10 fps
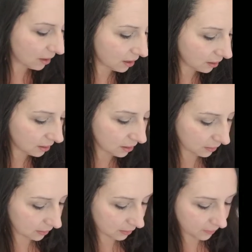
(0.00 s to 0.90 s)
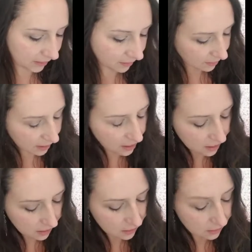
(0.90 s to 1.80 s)
And then we're gonna talk a
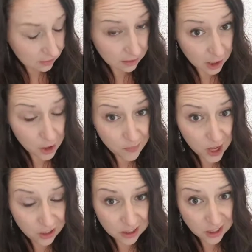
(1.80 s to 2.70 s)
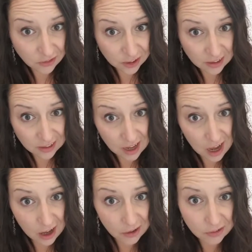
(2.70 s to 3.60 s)
little bit today about
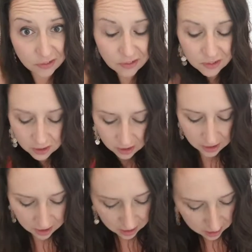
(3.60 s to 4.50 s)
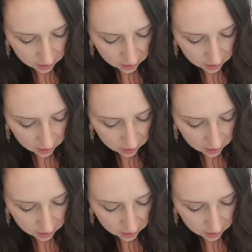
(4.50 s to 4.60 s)
the difference of